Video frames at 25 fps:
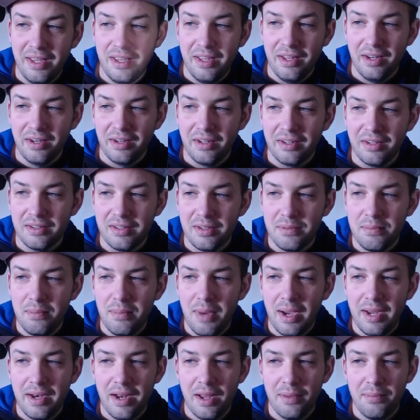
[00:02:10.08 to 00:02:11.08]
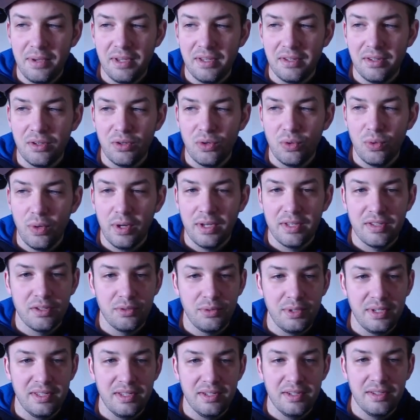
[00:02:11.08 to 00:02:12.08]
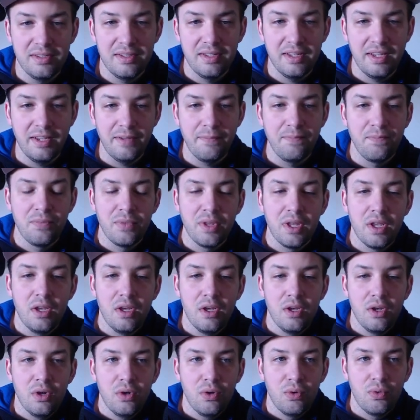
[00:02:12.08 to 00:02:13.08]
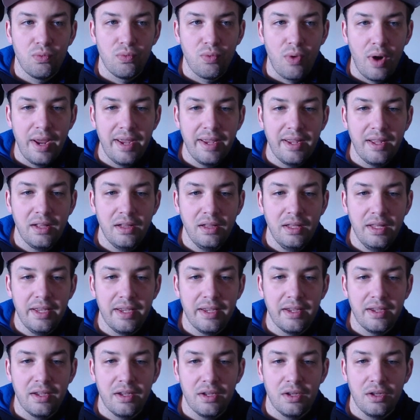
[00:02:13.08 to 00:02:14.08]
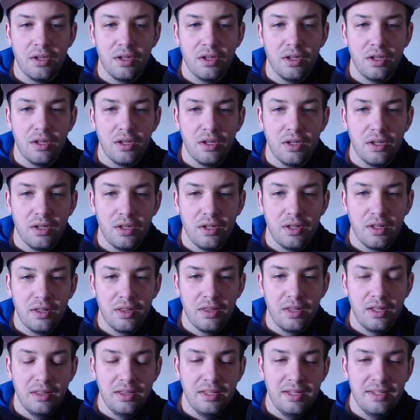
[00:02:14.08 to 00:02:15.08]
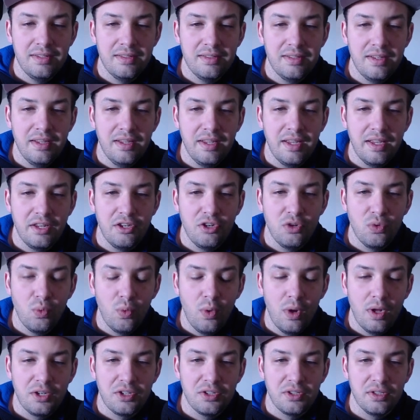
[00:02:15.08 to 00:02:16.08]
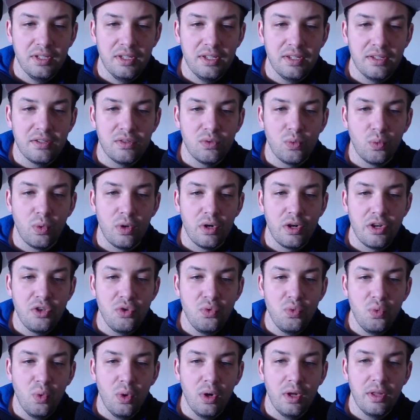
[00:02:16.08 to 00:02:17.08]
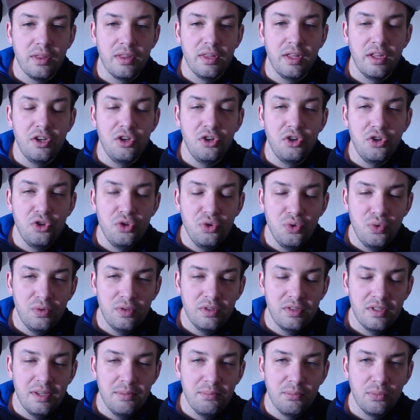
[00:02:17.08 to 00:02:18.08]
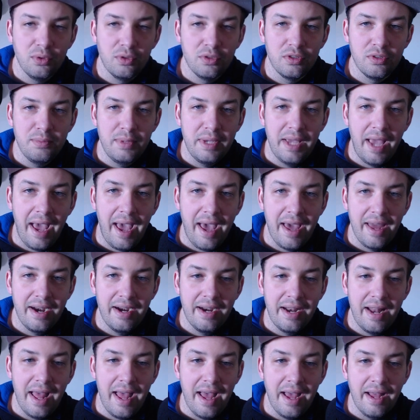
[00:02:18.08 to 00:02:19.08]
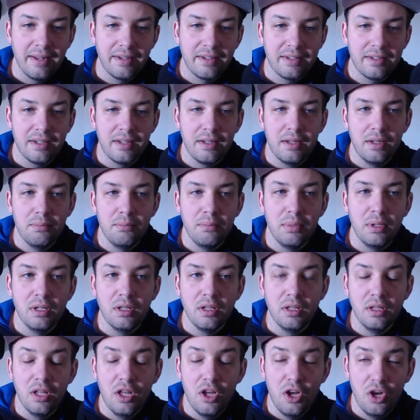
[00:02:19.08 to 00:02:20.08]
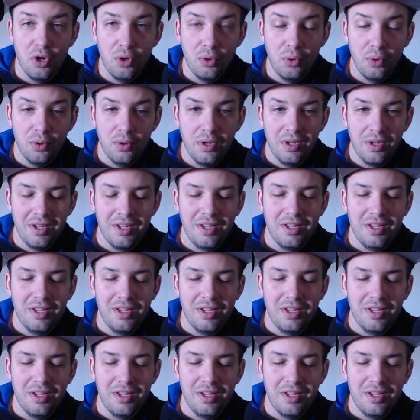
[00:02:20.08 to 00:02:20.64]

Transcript: in because it might not be quite so easy to see. Right click the listing in your watch list where you want the new symbol to be added at below.